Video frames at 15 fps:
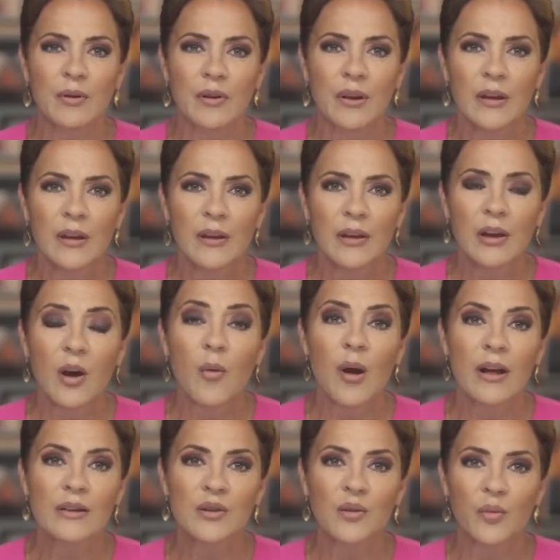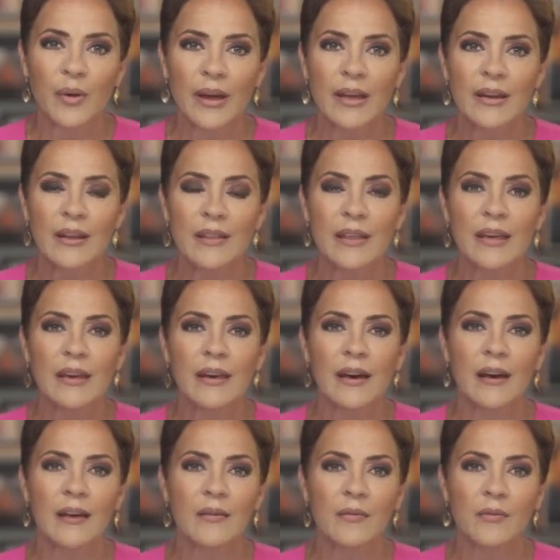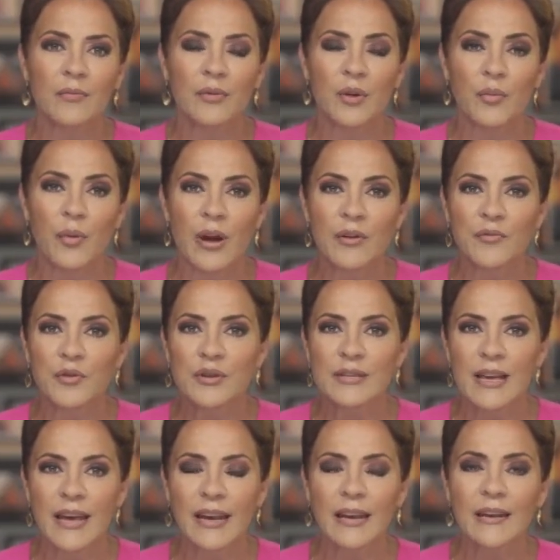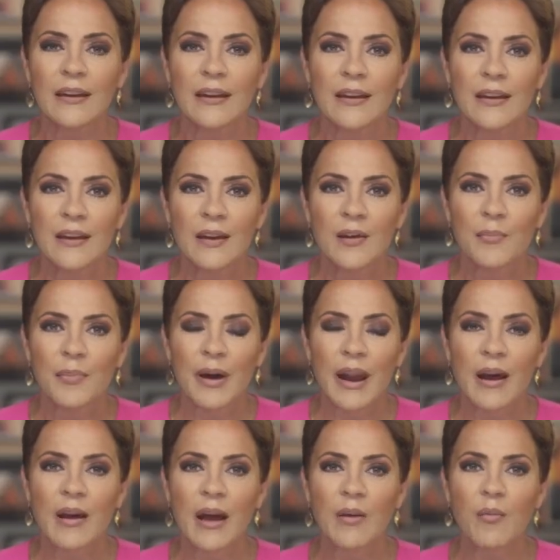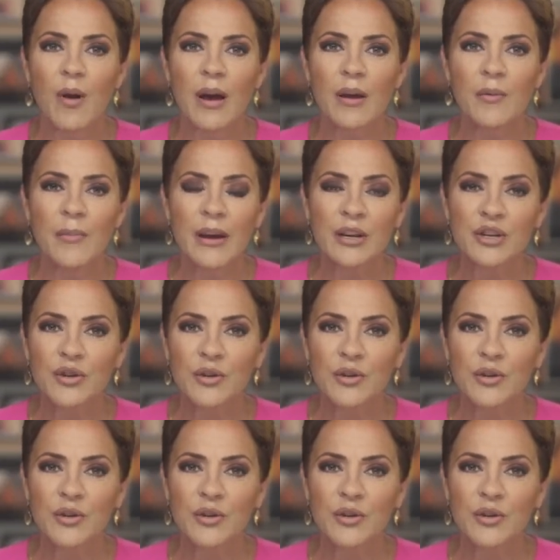would go on to win the run for Senate. But I want to make